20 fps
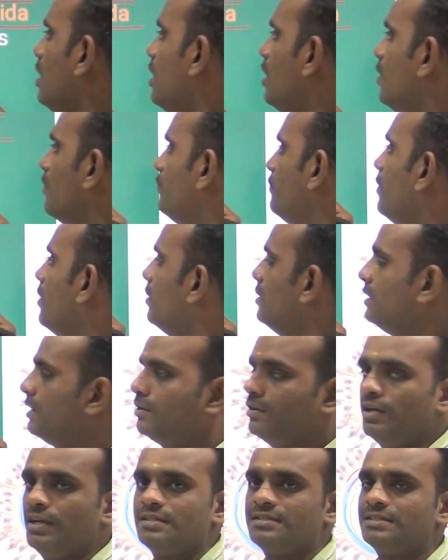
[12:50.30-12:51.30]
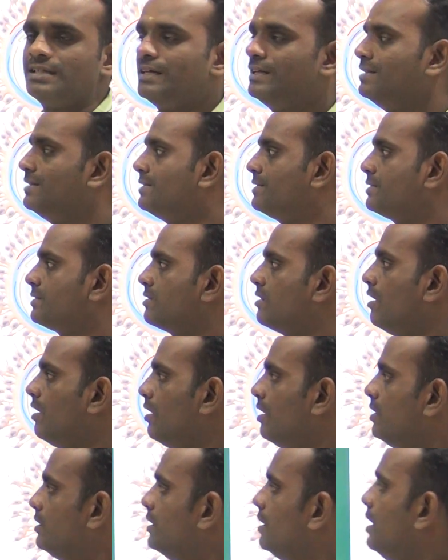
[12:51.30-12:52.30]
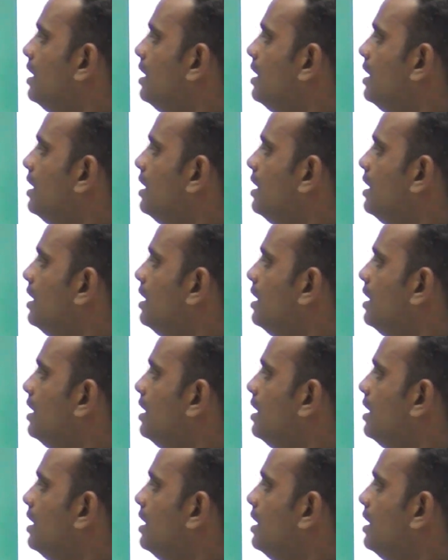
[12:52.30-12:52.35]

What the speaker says: of follicular cells called